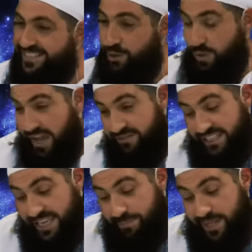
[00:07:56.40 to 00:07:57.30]
So we have
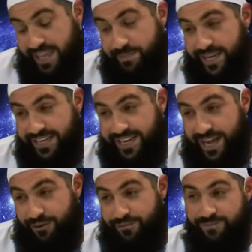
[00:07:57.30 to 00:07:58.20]
this epidemic
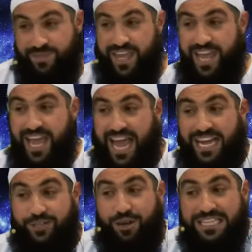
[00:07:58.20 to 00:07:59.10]
now.
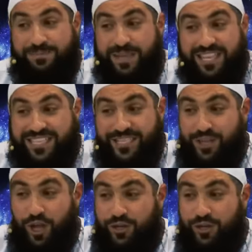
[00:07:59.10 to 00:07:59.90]
And trust me, this is